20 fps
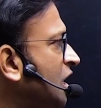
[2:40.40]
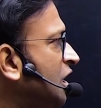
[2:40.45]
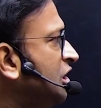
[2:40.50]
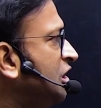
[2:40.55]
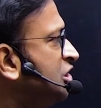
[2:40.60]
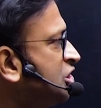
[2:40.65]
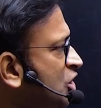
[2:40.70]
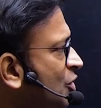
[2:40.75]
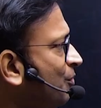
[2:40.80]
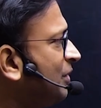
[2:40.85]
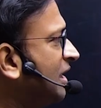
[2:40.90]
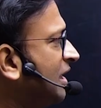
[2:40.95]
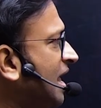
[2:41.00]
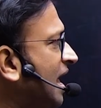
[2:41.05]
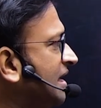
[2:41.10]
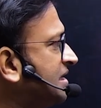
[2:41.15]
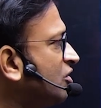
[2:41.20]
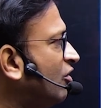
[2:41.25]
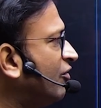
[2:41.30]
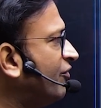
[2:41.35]

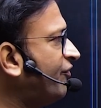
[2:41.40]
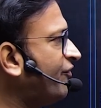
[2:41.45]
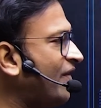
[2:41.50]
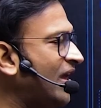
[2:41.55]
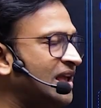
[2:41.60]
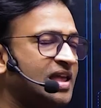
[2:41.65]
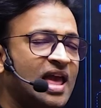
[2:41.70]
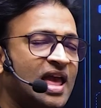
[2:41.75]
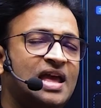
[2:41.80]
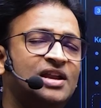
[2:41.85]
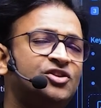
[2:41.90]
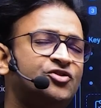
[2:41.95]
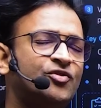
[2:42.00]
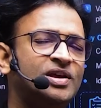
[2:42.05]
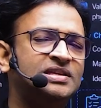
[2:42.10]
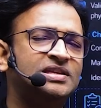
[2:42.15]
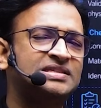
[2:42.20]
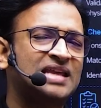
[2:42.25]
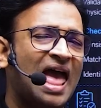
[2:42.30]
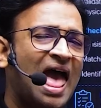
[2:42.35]
duplicate of fake
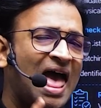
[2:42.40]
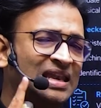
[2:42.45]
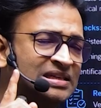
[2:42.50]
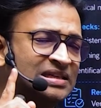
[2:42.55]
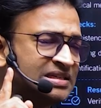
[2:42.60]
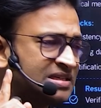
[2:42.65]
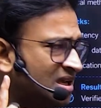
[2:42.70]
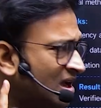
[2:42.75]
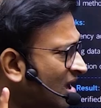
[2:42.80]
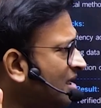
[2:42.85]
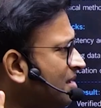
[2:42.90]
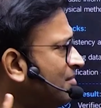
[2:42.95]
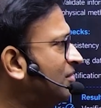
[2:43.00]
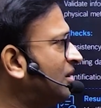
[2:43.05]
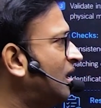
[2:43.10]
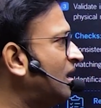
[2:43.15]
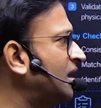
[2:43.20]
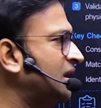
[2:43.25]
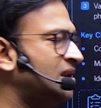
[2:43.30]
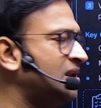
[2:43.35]
entries, and
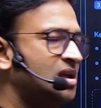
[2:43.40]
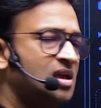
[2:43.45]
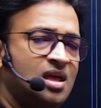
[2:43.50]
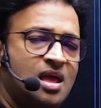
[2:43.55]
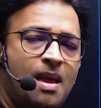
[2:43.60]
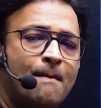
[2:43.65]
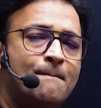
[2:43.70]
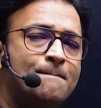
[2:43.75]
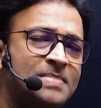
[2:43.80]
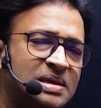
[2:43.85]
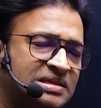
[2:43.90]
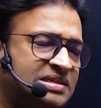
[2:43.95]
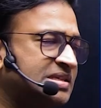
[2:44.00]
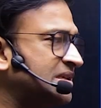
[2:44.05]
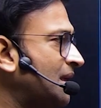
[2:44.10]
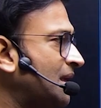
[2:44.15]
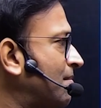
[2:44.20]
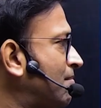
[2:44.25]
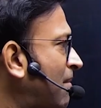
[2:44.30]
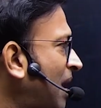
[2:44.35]
timeline
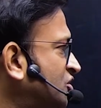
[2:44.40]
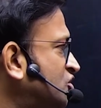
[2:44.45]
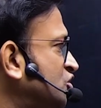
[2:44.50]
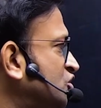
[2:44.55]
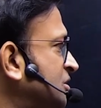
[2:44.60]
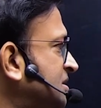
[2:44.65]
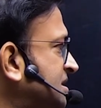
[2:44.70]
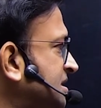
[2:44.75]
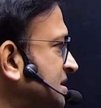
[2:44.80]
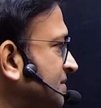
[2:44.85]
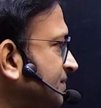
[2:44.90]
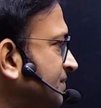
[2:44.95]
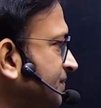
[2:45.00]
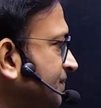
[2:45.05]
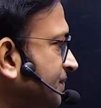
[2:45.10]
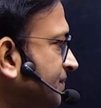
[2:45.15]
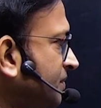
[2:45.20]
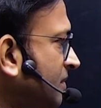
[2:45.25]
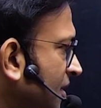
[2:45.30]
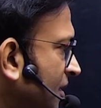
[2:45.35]
mismatches.
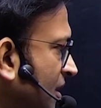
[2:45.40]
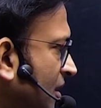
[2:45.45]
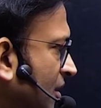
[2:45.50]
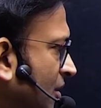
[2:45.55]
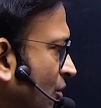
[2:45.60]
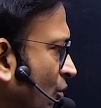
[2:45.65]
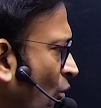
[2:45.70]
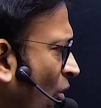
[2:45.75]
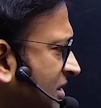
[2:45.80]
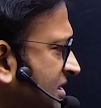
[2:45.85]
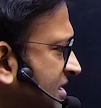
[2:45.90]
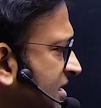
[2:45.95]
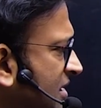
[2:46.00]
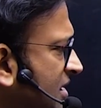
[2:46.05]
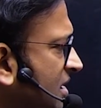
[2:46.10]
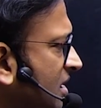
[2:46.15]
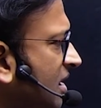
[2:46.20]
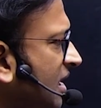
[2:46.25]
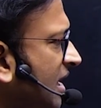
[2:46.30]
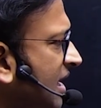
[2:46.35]
What
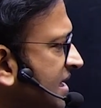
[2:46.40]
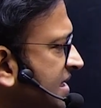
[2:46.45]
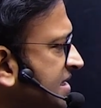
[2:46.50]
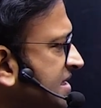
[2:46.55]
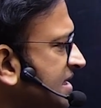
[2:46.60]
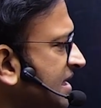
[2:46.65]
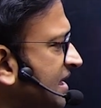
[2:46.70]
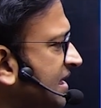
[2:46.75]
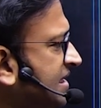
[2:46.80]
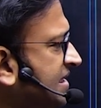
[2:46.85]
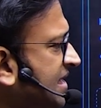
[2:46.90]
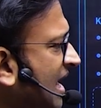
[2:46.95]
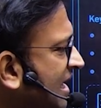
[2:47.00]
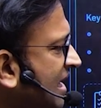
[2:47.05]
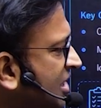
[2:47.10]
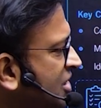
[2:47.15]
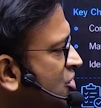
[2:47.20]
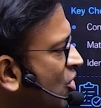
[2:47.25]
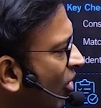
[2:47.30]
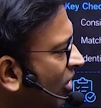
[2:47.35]
is
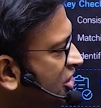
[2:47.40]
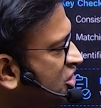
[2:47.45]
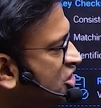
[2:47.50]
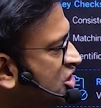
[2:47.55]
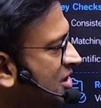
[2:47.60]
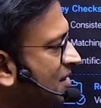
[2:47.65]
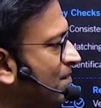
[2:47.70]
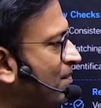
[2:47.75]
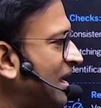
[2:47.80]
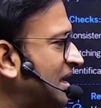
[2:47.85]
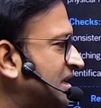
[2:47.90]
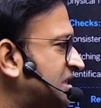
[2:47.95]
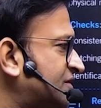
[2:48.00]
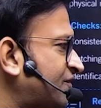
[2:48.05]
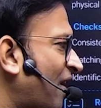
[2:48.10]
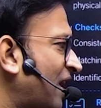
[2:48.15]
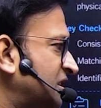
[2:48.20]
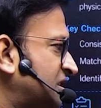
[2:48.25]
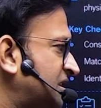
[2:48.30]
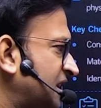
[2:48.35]
technology-based
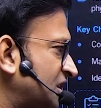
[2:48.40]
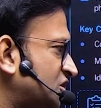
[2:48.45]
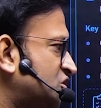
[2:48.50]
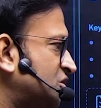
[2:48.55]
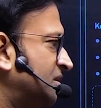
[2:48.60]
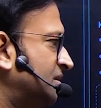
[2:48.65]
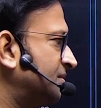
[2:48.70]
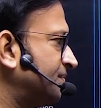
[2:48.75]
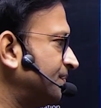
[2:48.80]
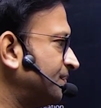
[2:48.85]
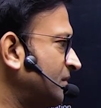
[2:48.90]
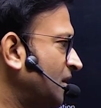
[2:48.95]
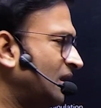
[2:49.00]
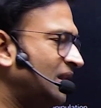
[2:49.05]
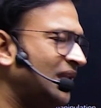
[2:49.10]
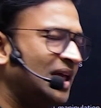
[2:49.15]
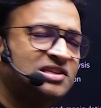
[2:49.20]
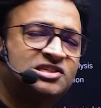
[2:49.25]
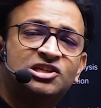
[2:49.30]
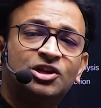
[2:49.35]
validation?
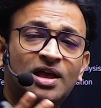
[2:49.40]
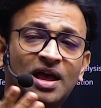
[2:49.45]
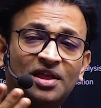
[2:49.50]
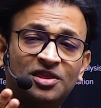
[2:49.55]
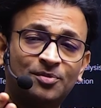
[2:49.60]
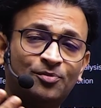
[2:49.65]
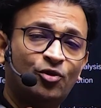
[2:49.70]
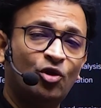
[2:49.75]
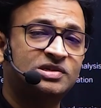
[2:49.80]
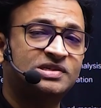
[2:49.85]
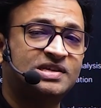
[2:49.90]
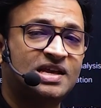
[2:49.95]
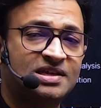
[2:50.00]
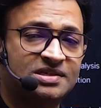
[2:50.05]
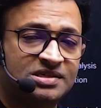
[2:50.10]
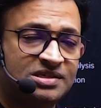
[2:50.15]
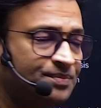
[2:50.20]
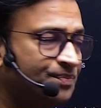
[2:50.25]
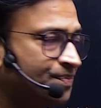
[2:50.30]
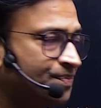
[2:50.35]
Let's look at the process.